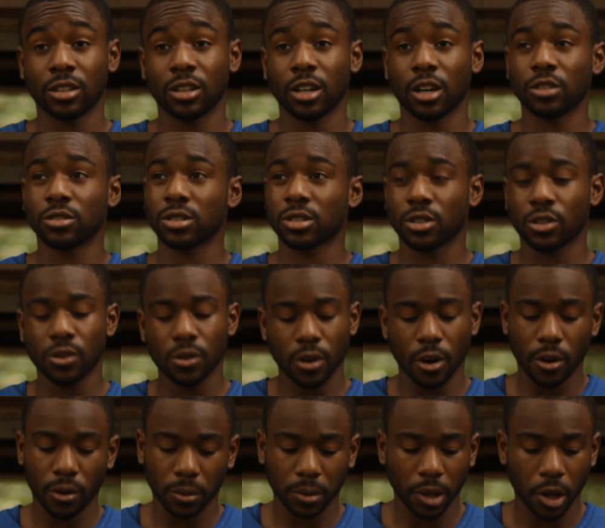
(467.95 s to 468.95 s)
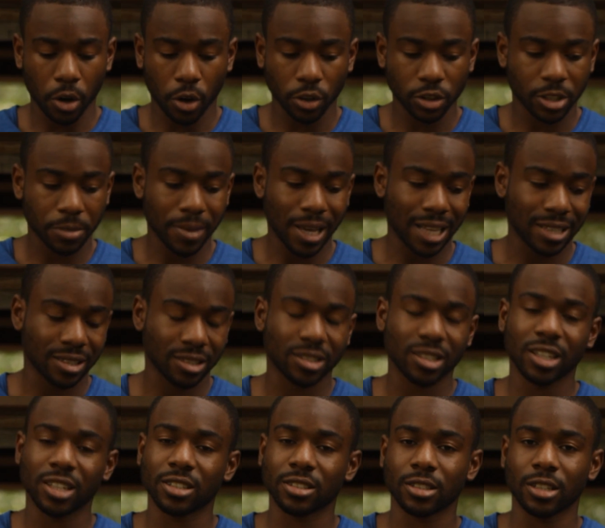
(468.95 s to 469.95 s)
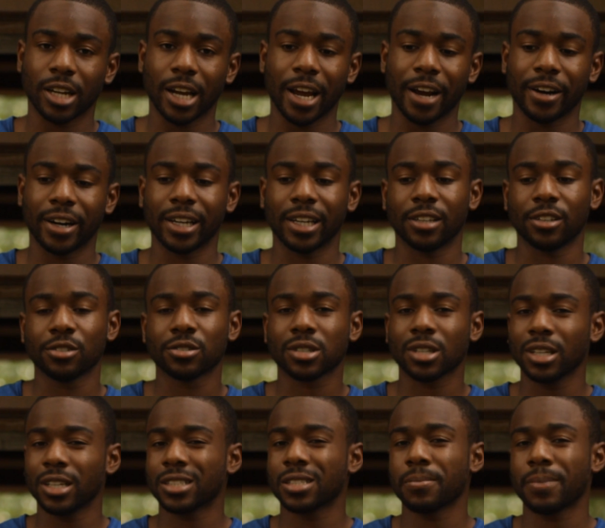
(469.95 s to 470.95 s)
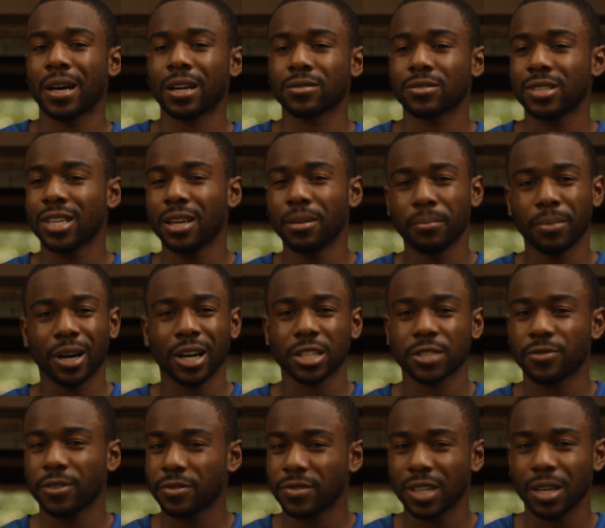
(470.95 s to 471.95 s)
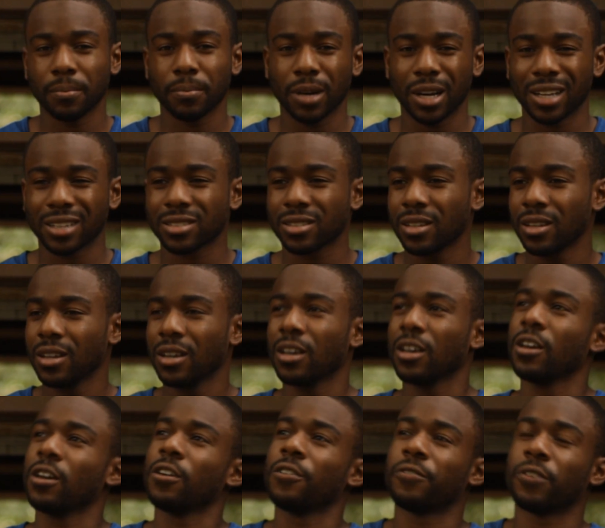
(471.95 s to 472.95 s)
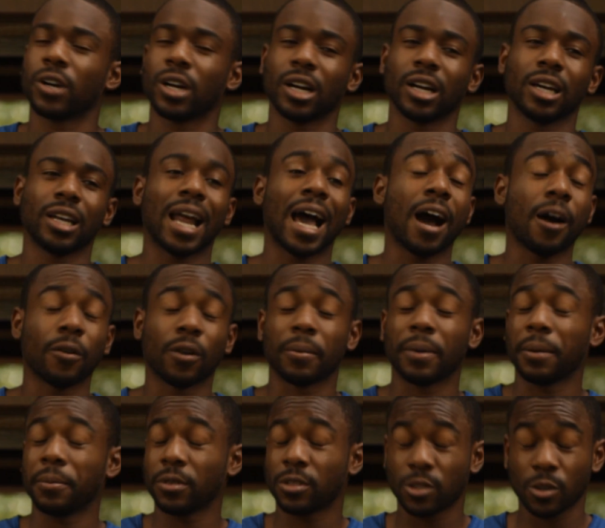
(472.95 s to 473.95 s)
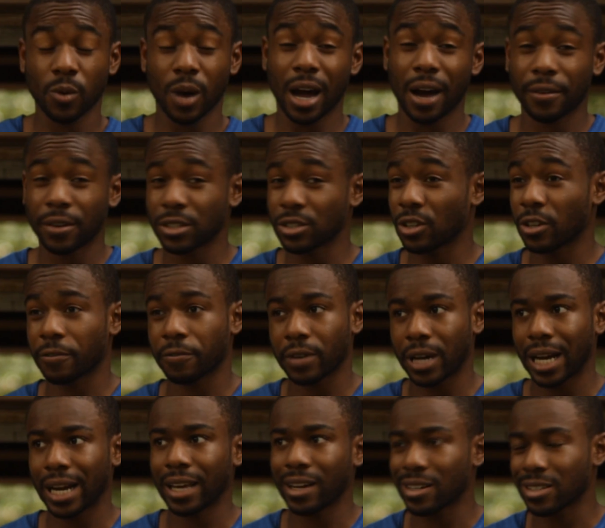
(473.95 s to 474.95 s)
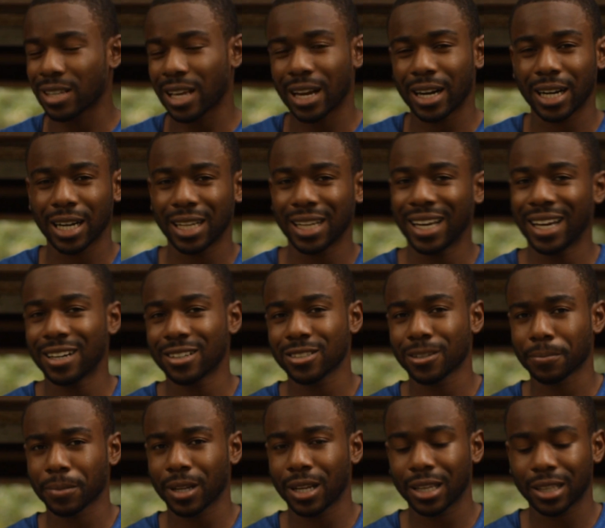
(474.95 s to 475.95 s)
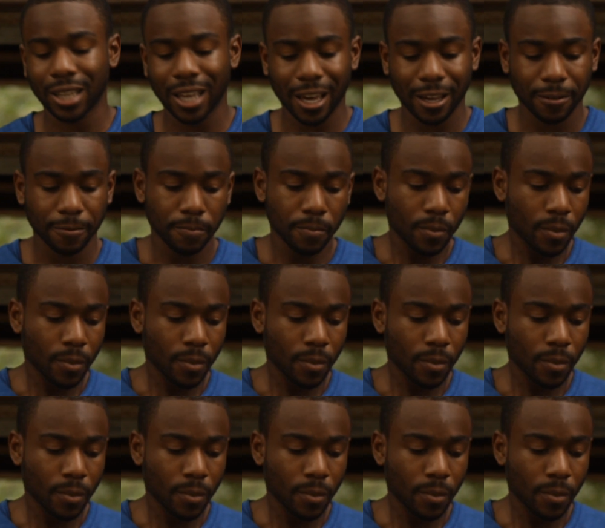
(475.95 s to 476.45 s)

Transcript: You know, just Google local gymnastics centers in your area. Usually it's about $10, $15 for an hour, maybe 2 hours on a Friday or Saturday night or something like that.